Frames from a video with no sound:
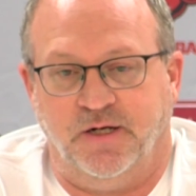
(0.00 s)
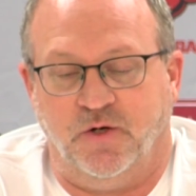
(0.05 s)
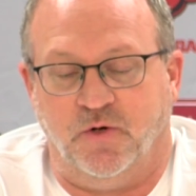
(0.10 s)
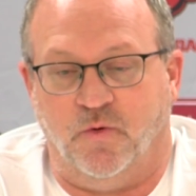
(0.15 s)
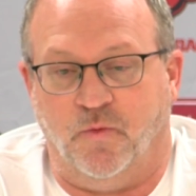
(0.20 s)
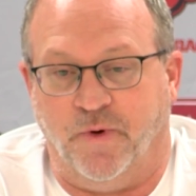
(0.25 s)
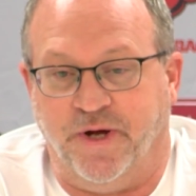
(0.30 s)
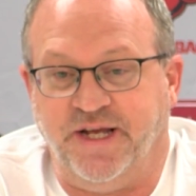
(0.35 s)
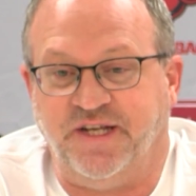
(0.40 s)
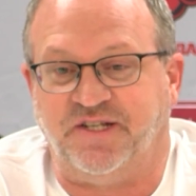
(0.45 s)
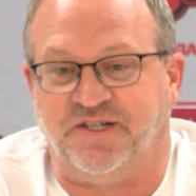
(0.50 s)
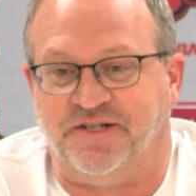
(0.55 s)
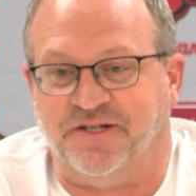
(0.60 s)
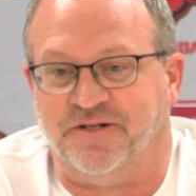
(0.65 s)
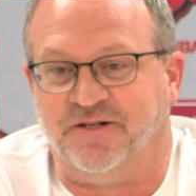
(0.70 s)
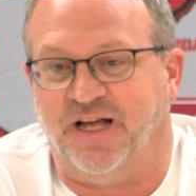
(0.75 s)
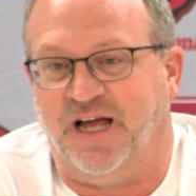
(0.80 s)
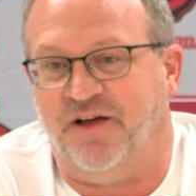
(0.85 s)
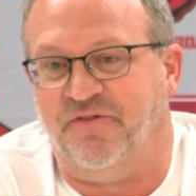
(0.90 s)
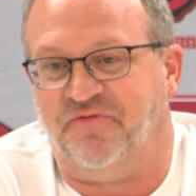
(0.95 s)
We
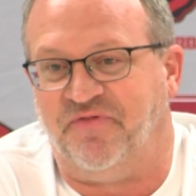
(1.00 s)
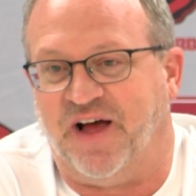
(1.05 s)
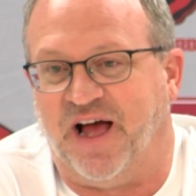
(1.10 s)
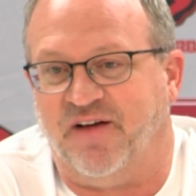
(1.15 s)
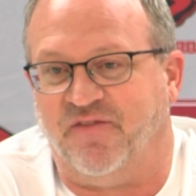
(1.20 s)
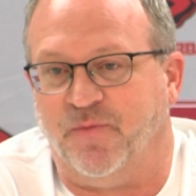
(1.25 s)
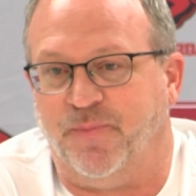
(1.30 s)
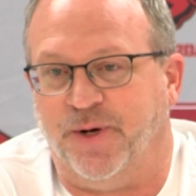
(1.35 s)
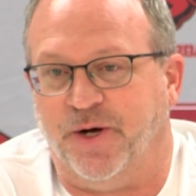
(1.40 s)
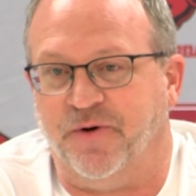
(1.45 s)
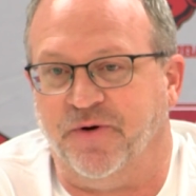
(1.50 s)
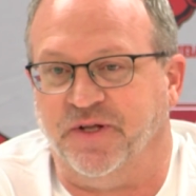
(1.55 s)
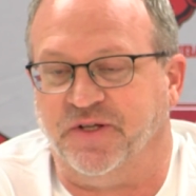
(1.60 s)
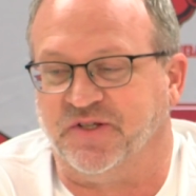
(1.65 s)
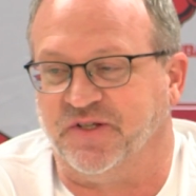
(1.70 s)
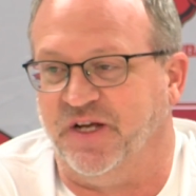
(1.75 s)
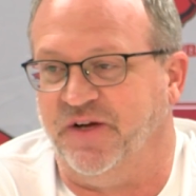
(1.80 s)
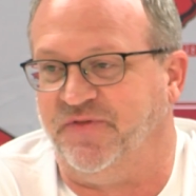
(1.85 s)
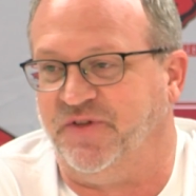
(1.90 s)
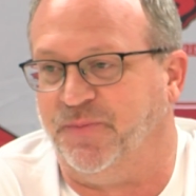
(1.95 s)
still have five
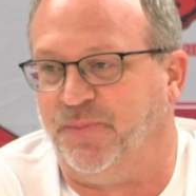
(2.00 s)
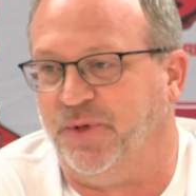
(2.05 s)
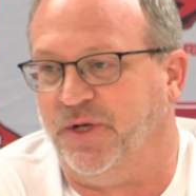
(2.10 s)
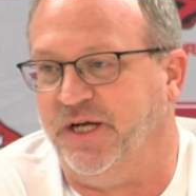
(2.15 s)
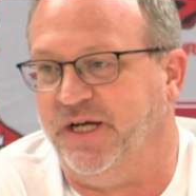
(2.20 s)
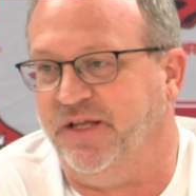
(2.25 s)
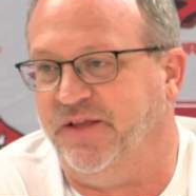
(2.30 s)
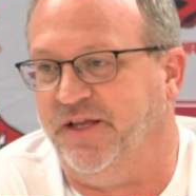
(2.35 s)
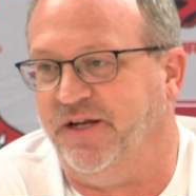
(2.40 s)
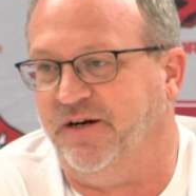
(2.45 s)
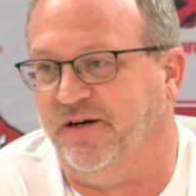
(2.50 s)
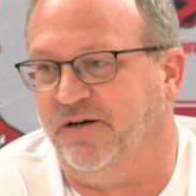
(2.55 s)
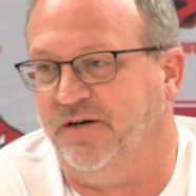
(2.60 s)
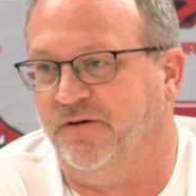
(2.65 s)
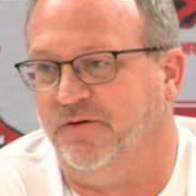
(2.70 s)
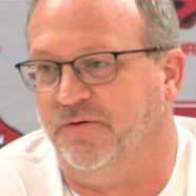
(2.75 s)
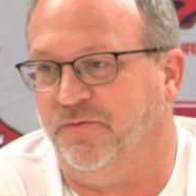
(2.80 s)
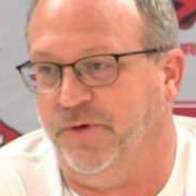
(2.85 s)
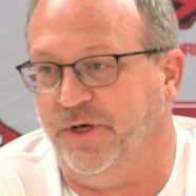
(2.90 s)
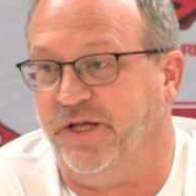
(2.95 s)
opponents left to play that
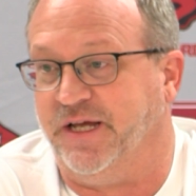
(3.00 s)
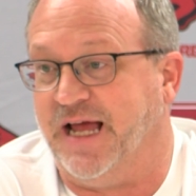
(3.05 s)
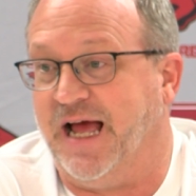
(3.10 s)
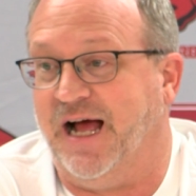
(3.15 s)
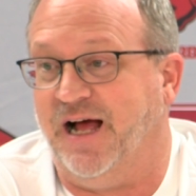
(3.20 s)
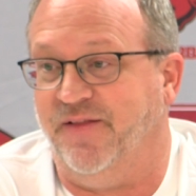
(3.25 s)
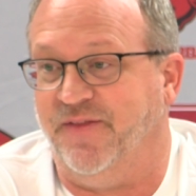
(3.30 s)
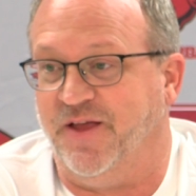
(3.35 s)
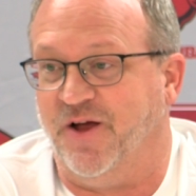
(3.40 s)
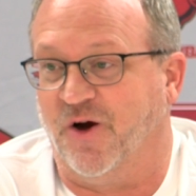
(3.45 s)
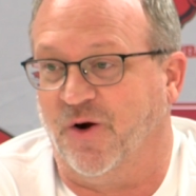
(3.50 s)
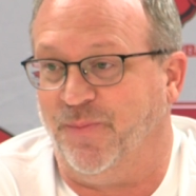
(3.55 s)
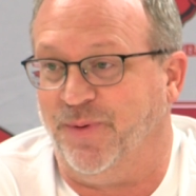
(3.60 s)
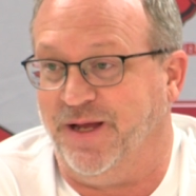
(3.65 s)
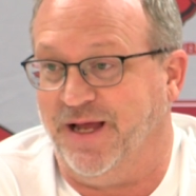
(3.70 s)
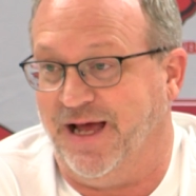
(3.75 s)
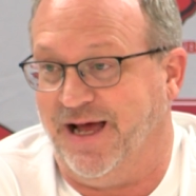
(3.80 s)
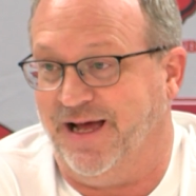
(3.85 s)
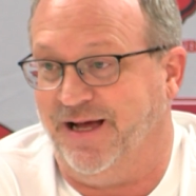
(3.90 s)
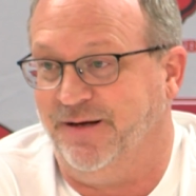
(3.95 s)
are really high in the
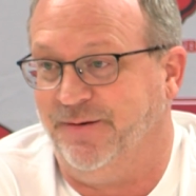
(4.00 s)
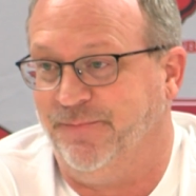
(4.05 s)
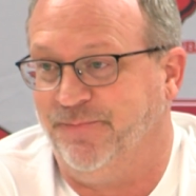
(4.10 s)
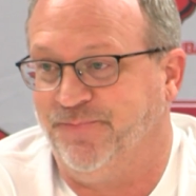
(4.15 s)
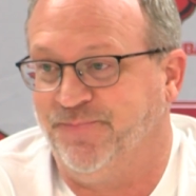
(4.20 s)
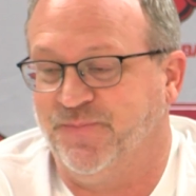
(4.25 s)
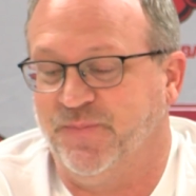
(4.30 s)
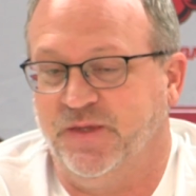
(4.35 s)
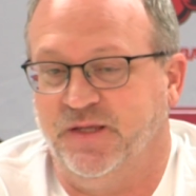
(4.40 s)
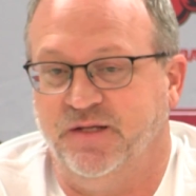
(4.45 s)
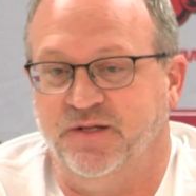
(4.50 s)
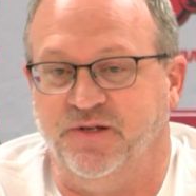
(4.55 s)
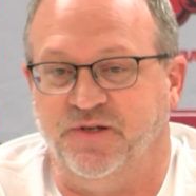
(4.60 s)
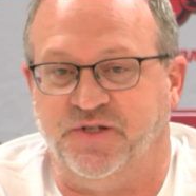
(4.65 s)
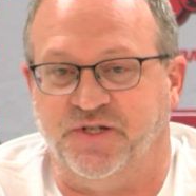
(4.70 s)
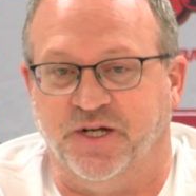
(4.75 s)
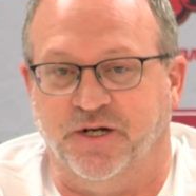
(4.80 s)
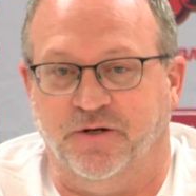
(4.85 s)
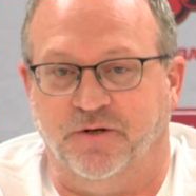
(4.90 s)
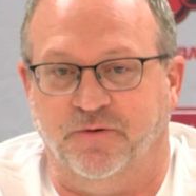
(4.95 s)
RPI.
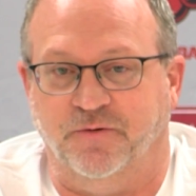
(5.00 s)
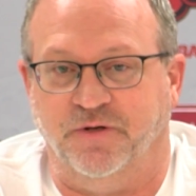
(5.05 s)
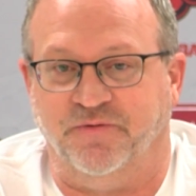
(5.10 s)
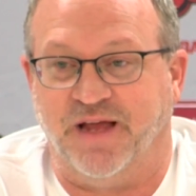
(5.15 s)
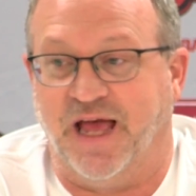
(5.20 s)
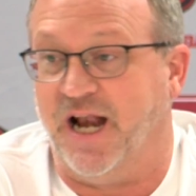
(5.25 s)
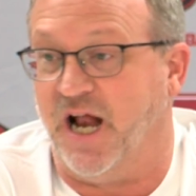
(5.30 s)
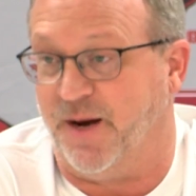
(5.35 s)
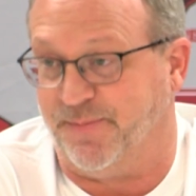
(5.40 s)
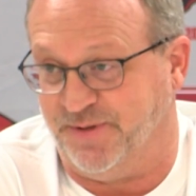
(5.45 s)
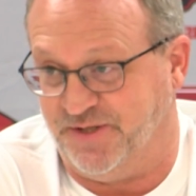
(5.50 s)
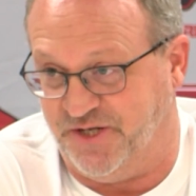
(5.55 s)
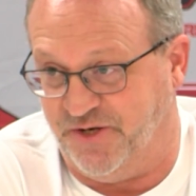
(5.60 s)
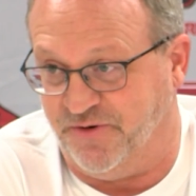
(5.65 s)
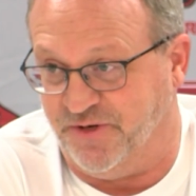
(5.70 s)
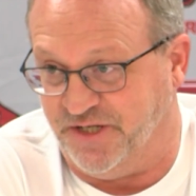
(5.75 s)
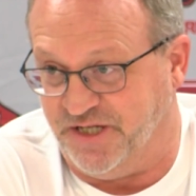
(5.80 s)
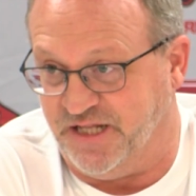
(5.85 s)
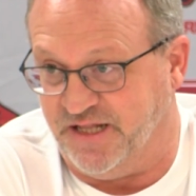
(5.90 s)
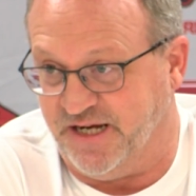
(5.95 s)
So we've got
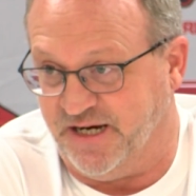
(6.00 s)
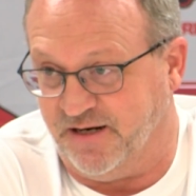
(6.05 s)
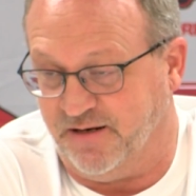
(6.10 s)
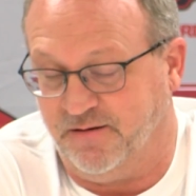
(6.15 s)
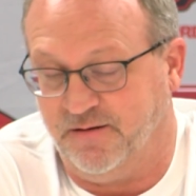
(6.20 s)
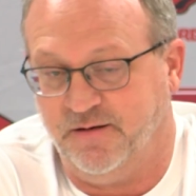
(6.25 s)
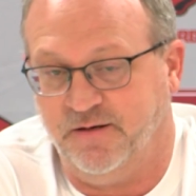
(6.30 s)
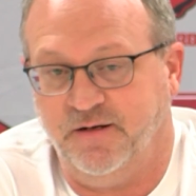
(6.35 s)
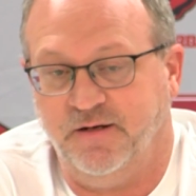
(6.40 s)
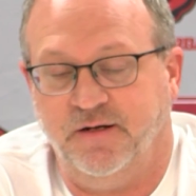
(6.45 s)
opportunity there.